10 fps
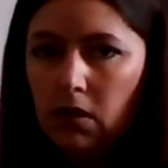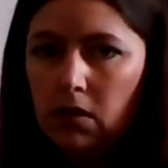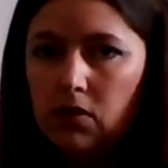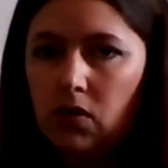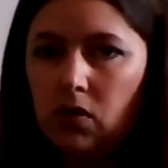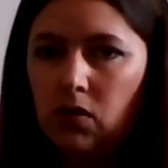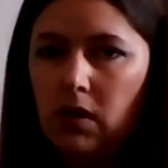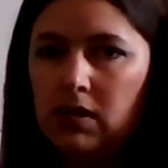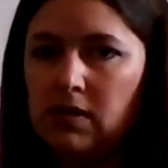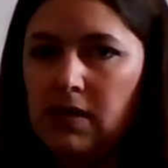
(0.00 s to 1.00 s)
So
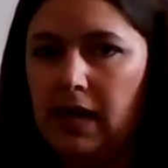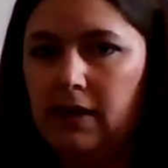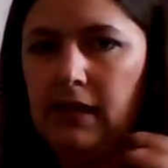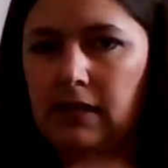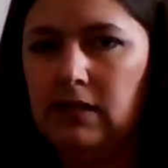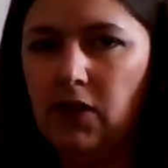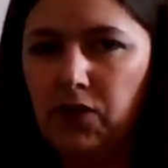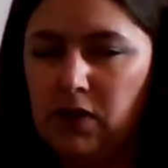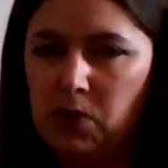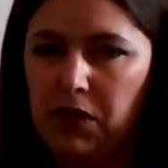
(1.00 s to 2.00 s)
it's that
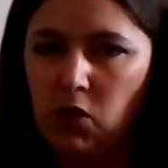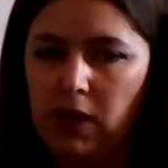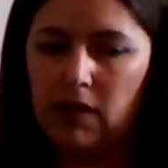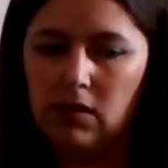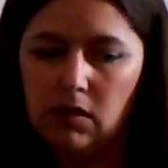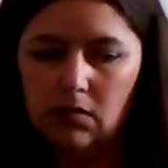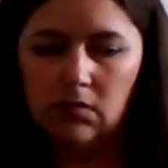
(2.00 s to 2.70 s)
difference between the two.